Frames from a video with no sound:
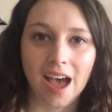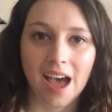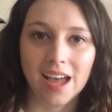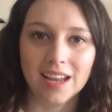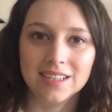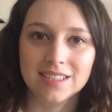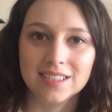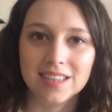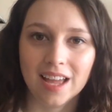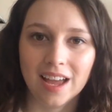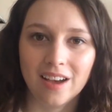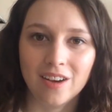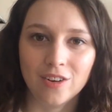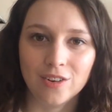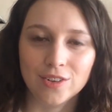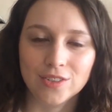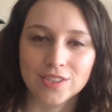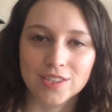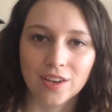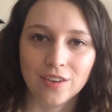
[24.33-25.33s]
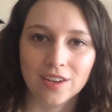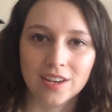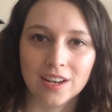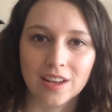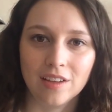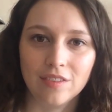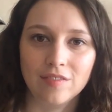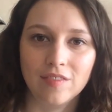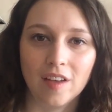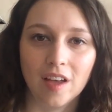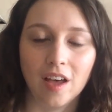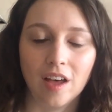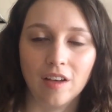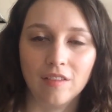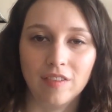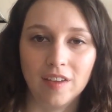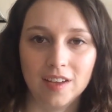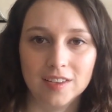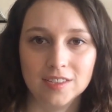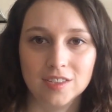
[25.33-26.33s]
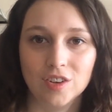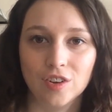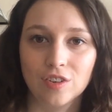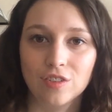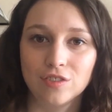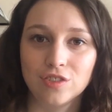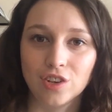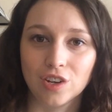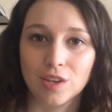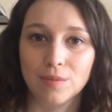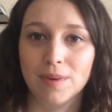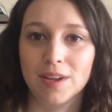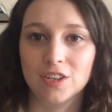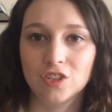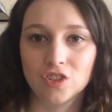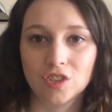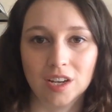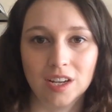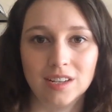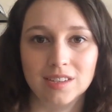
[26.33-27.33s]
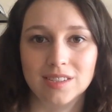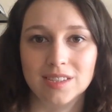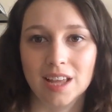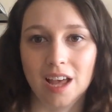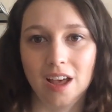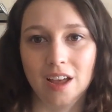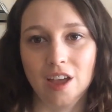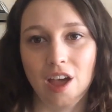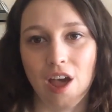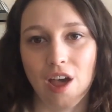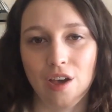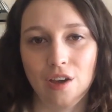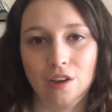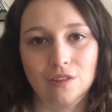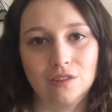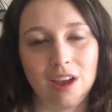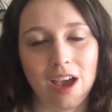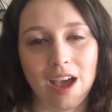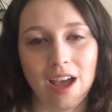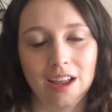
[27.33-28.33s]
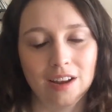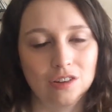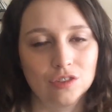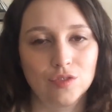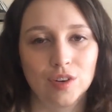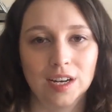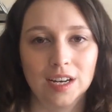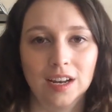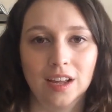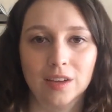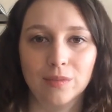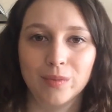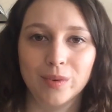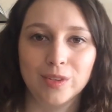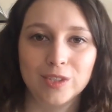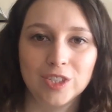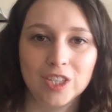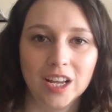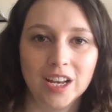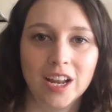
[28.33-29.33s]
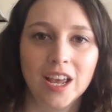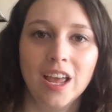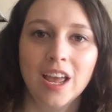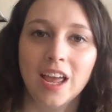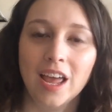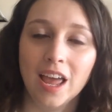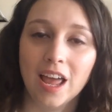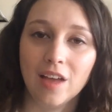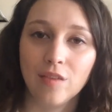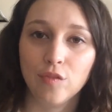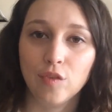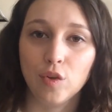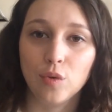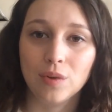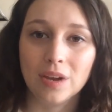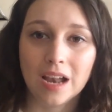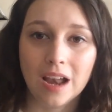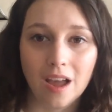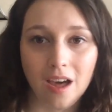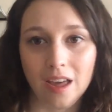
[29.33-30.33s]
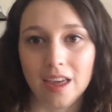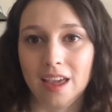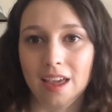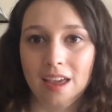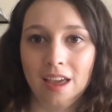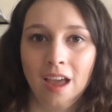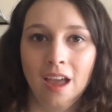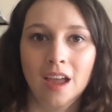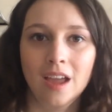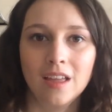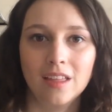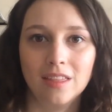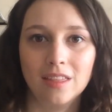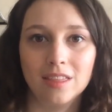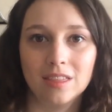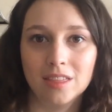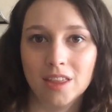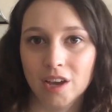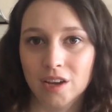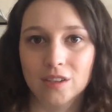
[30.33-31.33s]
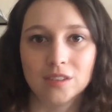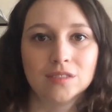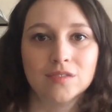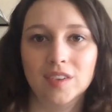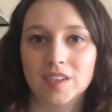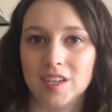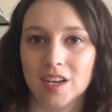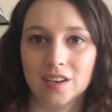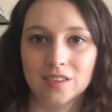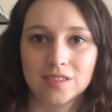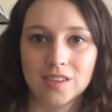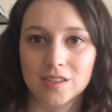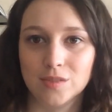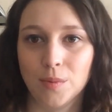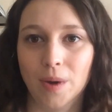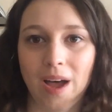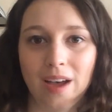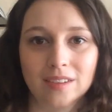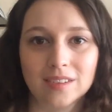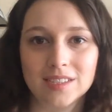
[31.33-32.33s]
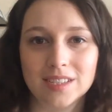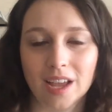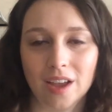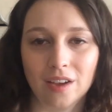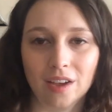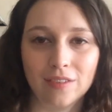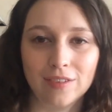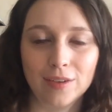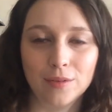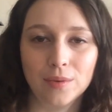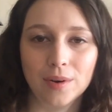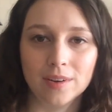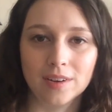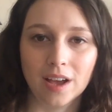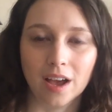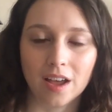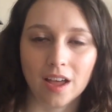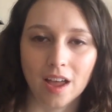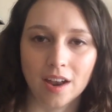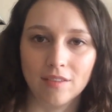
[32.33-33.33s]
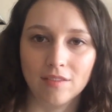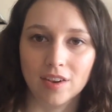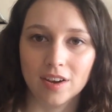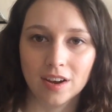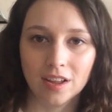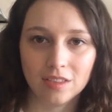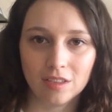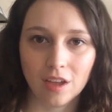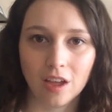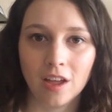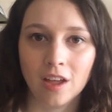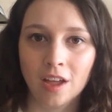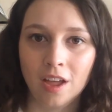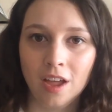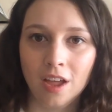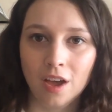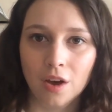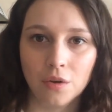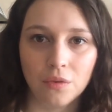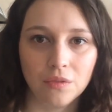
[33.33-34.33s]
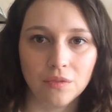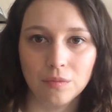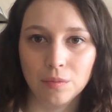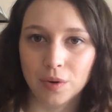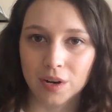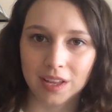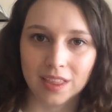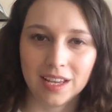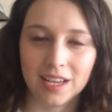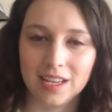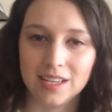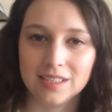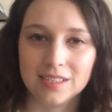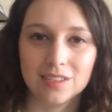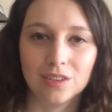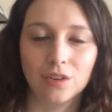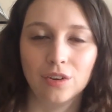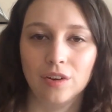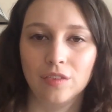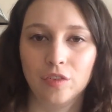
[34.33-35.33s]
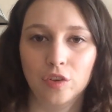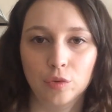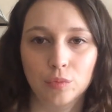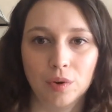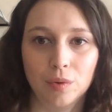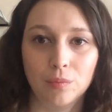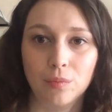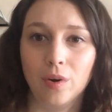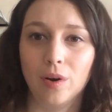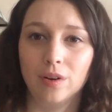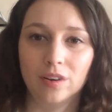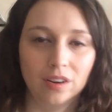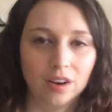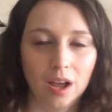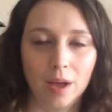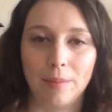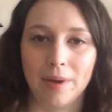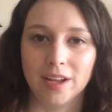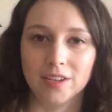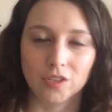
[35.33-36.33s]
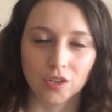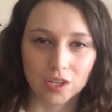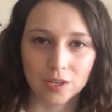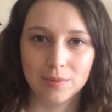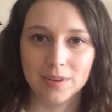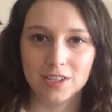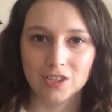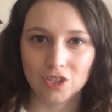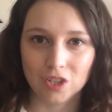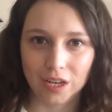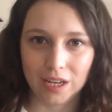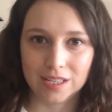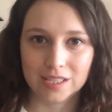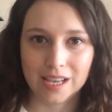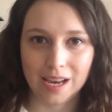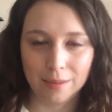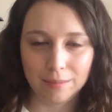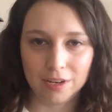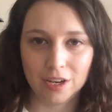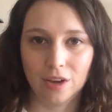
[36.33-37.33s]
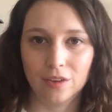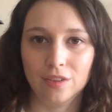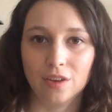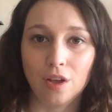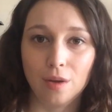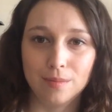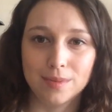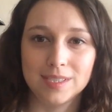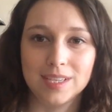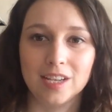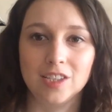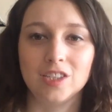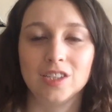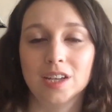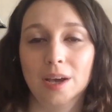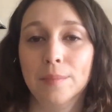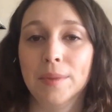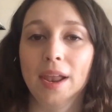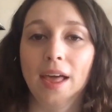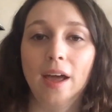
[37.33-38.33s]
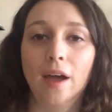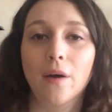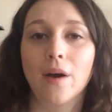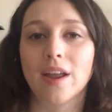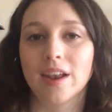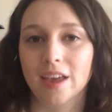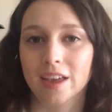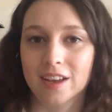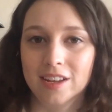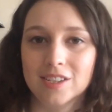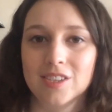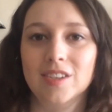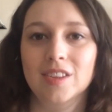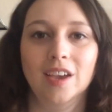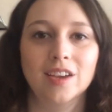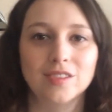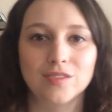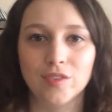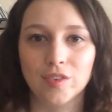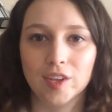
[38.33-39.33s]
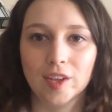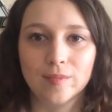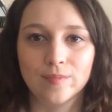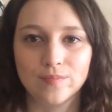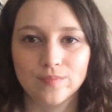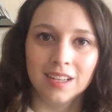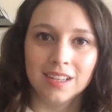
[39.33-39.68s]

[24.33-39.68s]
And there are also enough of historical documentaries that I own and really like watching if you would like those videos as well. So if you want kind of another one of these, or if you want one about documentaries, let me know in the comment section down below and I can do those for you.